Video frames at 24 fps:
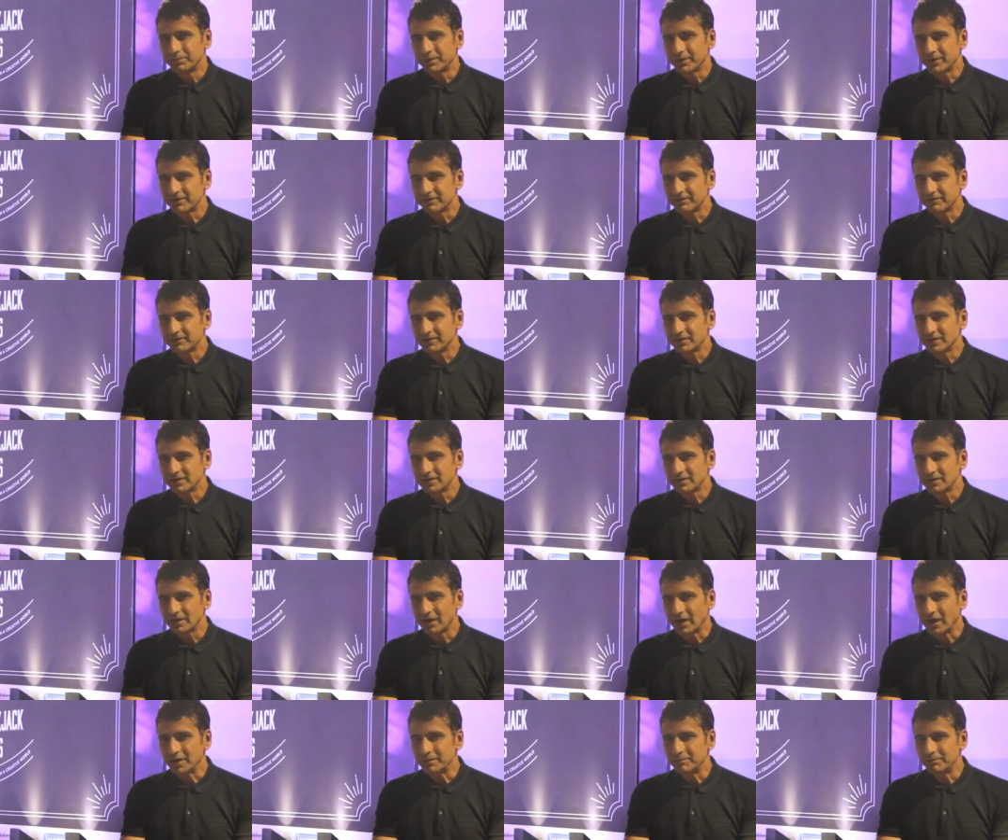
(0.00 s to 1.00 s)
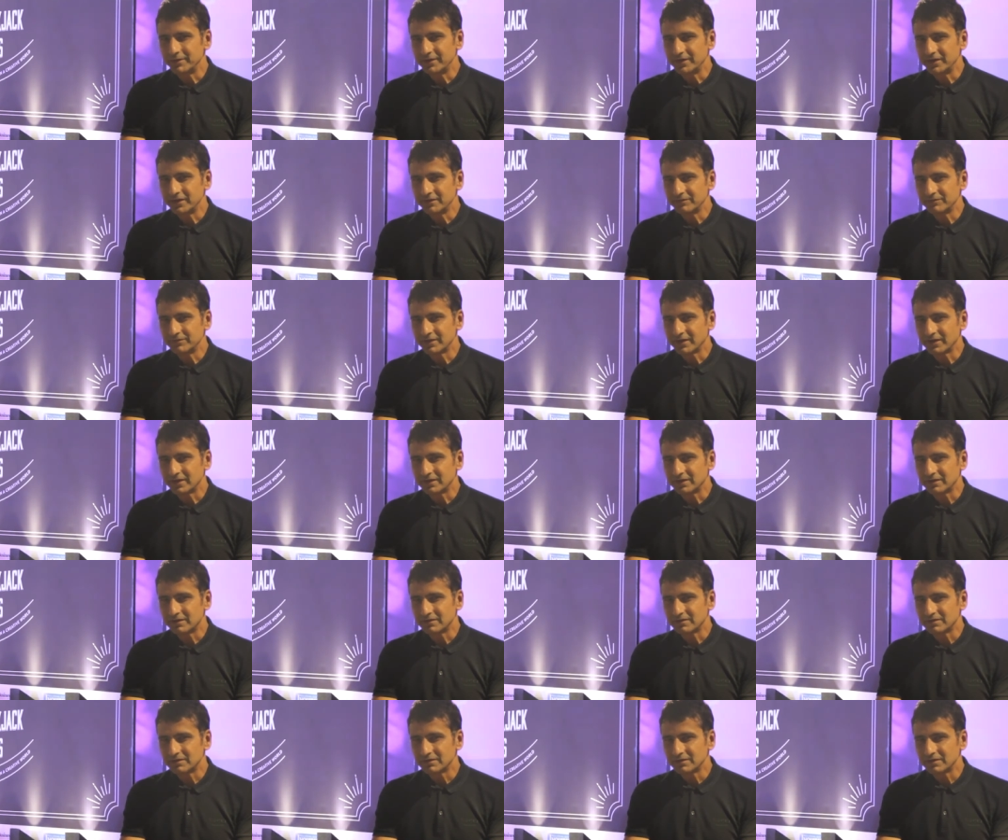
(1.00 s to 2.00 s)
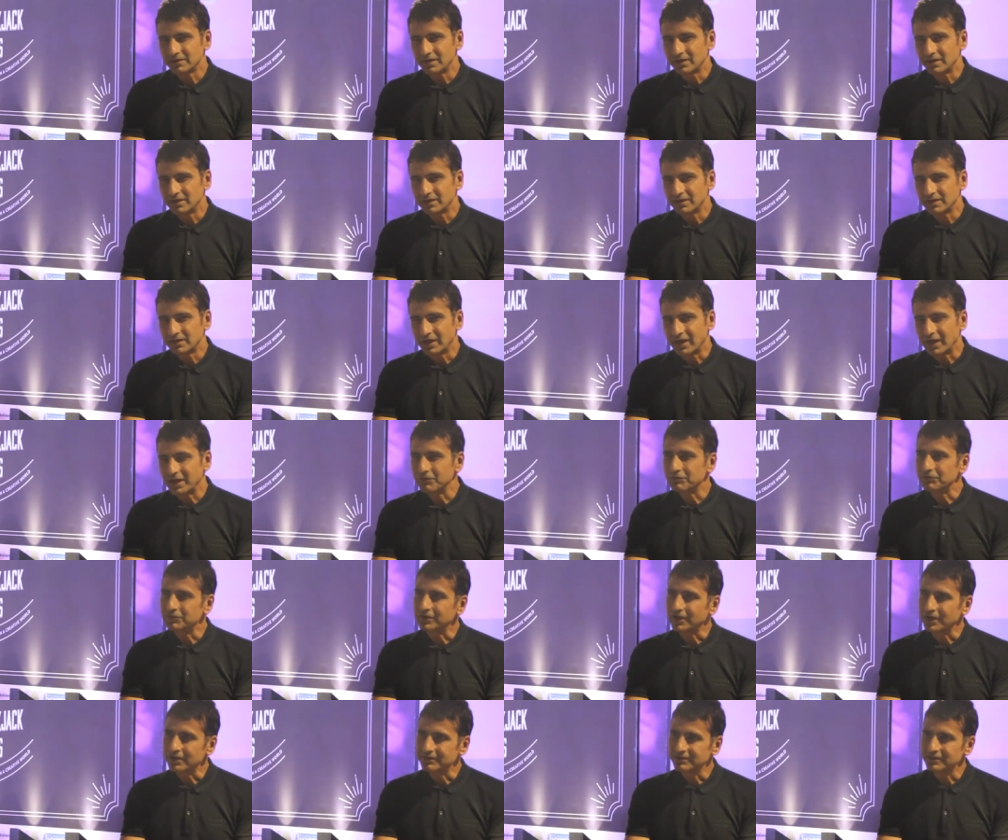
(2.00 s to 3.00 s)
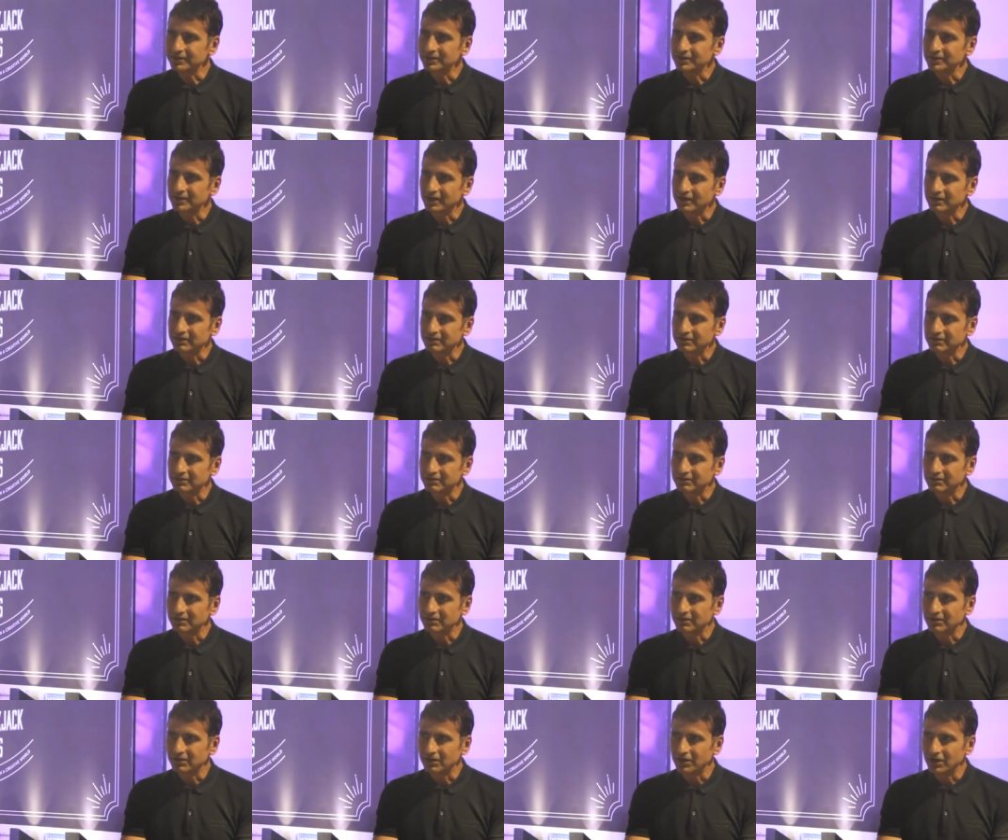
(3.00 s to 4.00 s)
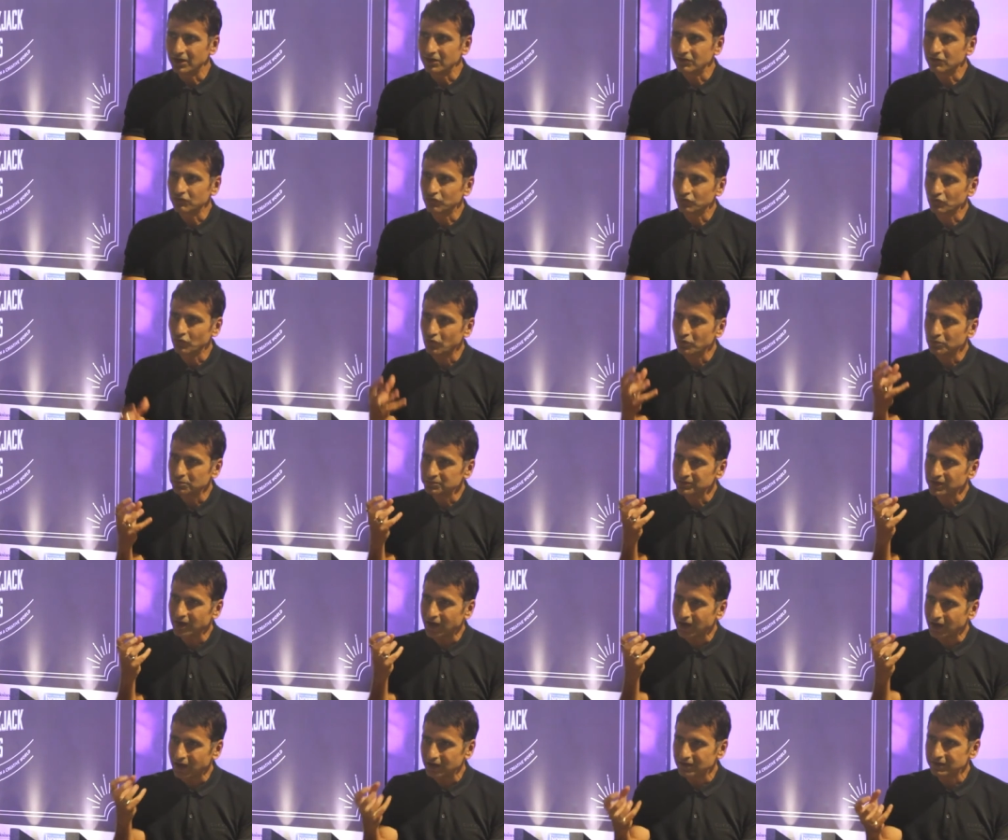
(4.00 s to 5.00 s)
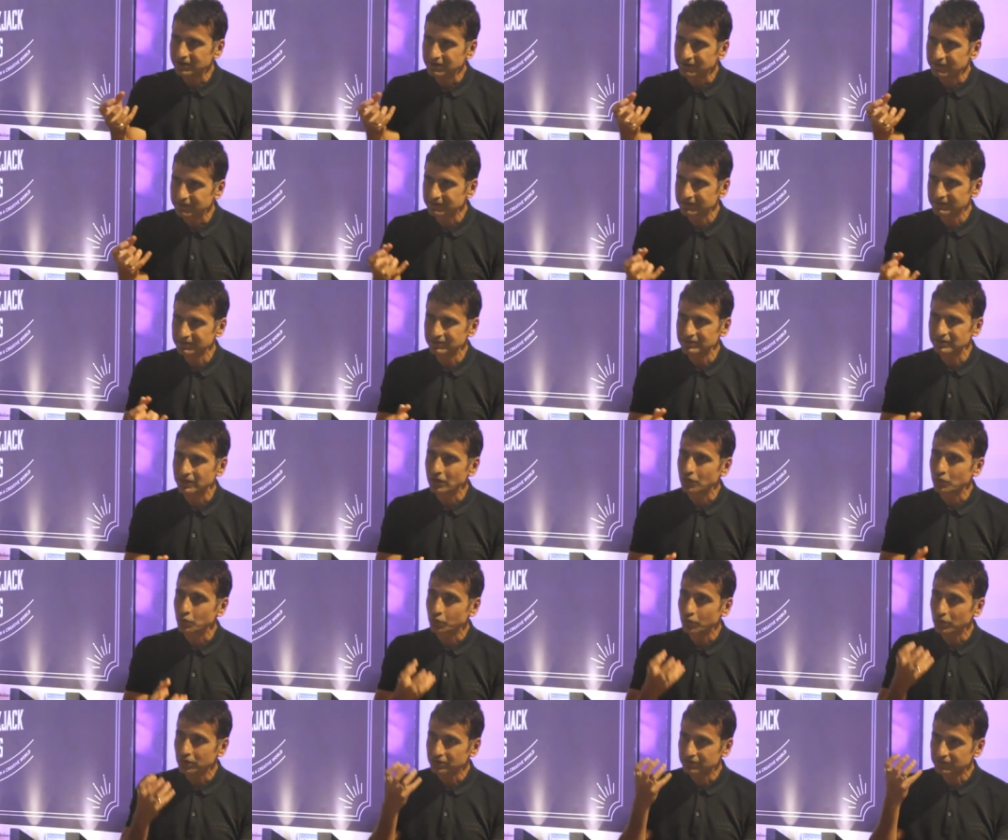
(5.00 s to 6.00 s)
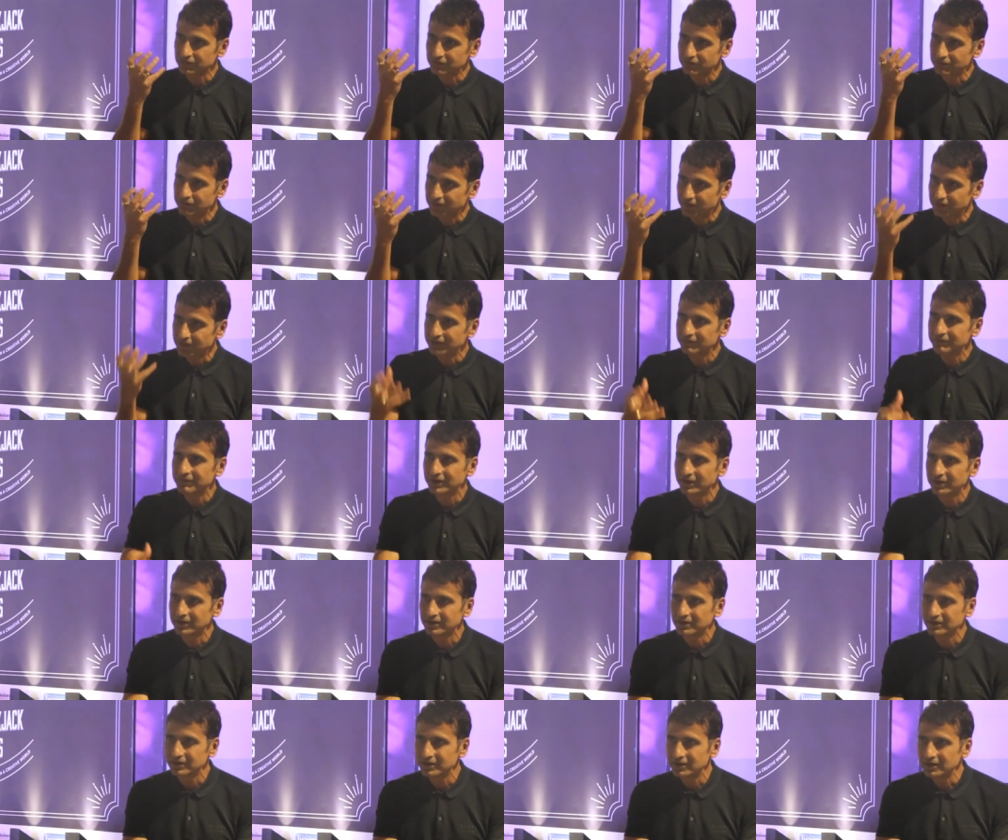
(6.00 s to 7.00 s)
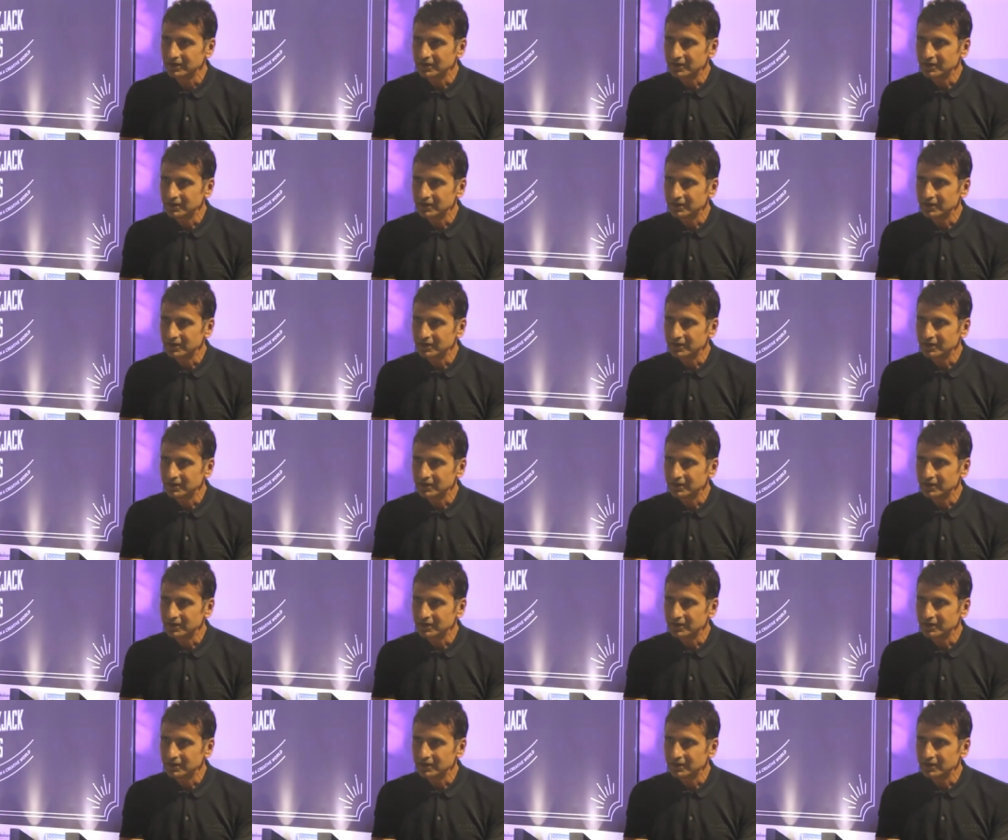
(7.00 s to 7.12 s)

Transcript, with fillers: per se, I believe that advertising that hits home the hardest, that works really well,